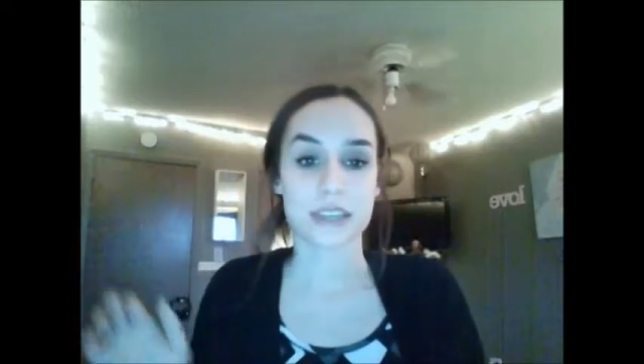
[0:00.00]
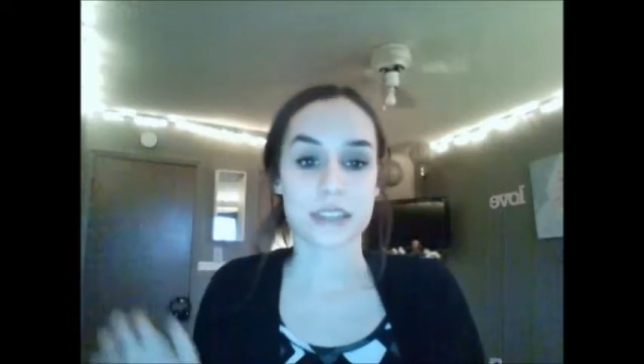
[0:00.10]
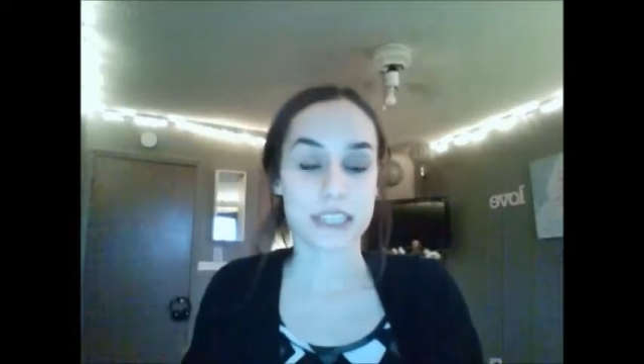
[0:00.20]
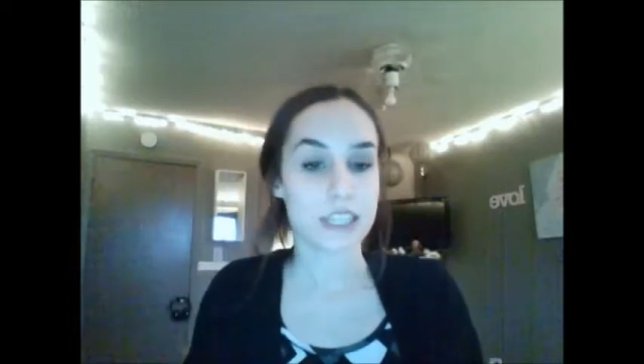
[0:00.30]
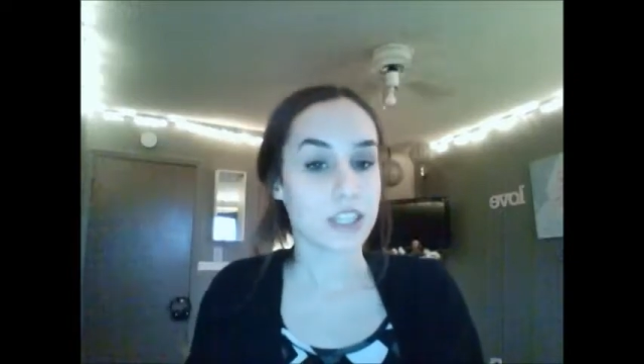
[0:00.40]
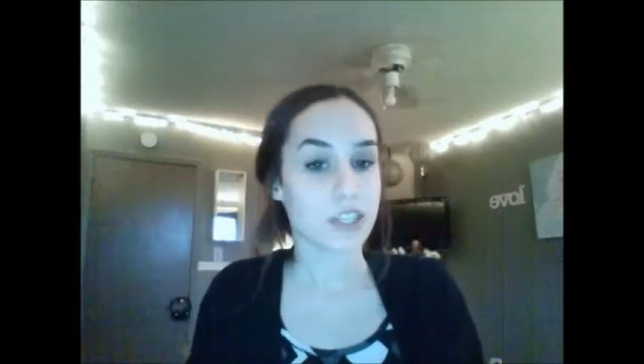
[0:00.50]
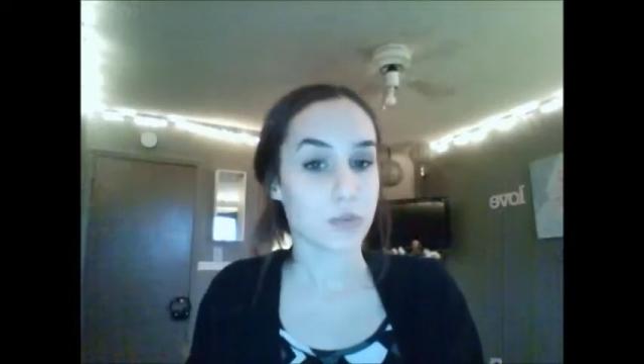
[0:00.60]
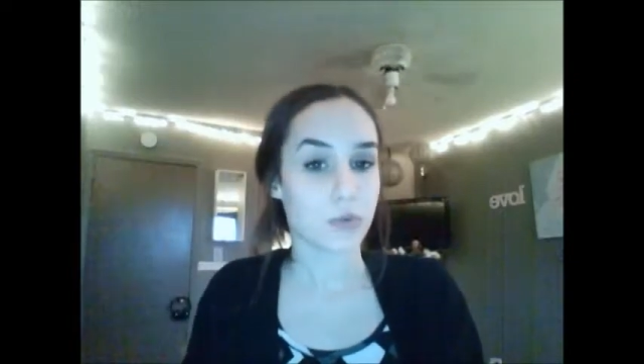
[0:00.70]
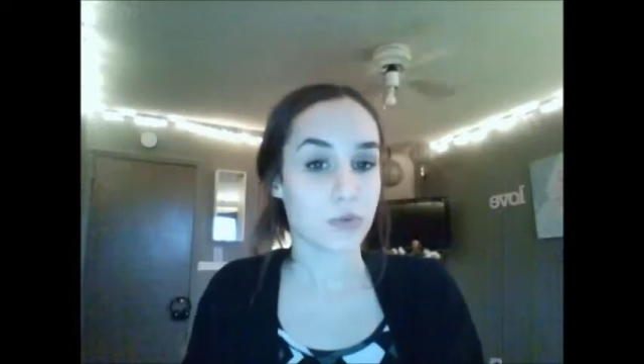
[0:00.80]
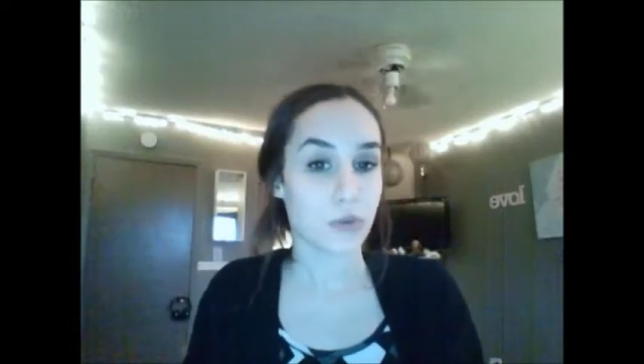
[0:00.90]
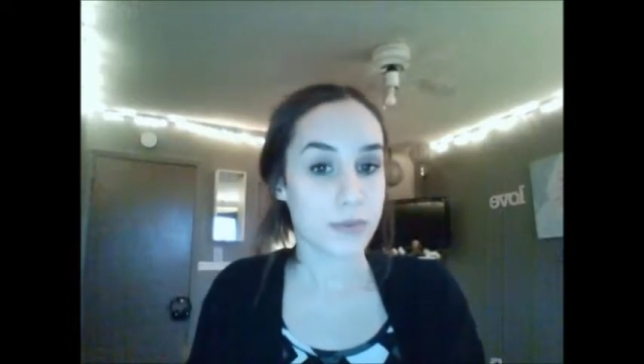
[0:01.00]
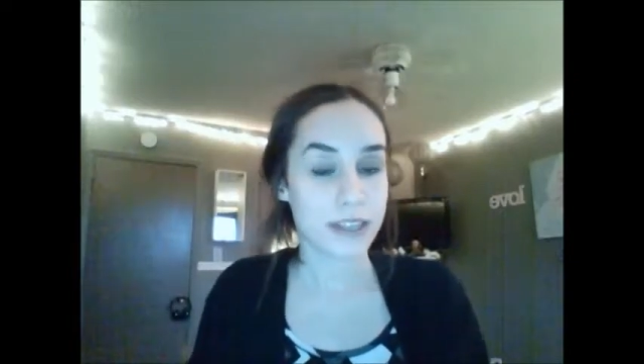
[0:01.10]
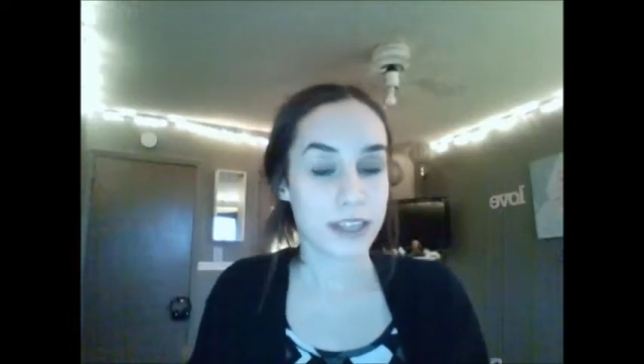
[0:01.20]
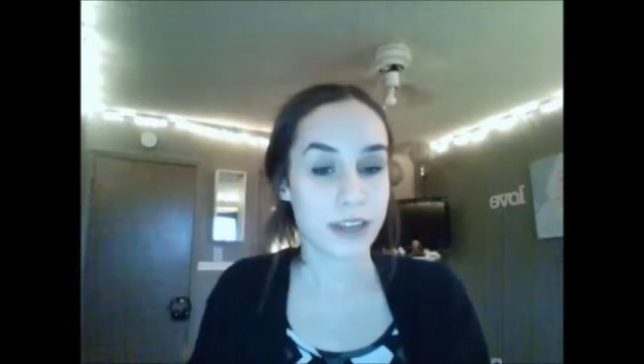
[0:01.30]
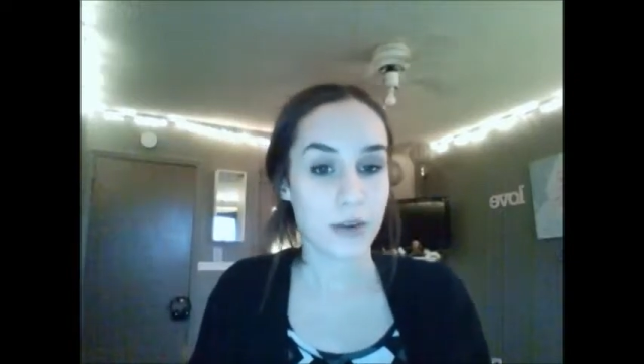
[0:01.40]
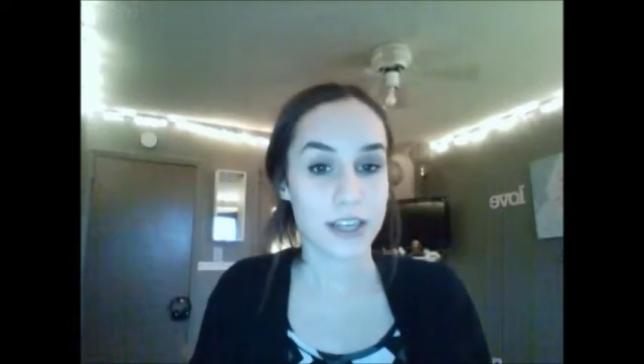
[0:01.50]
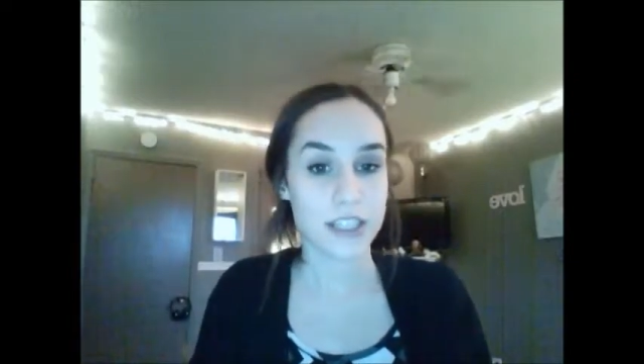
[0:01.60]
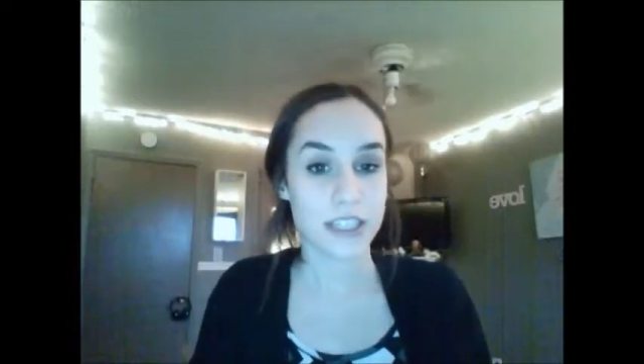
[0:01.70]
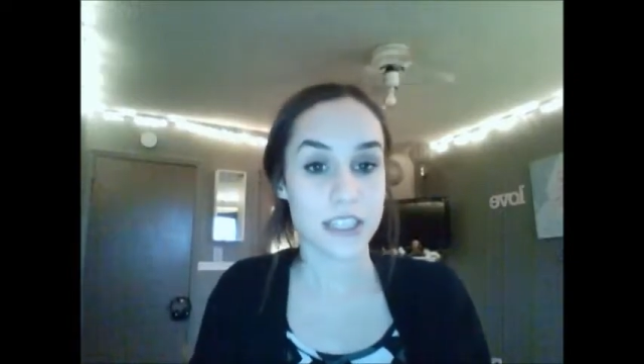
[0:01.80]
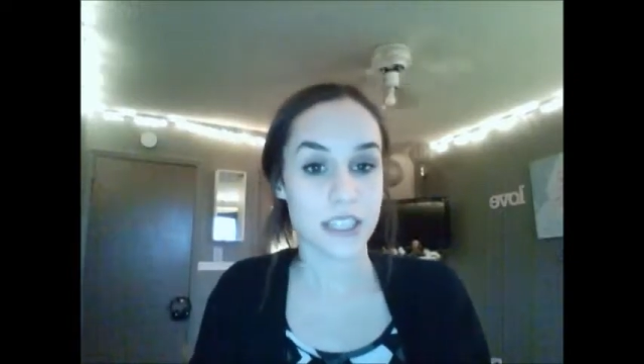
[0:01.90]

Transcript: teachers will formulate questions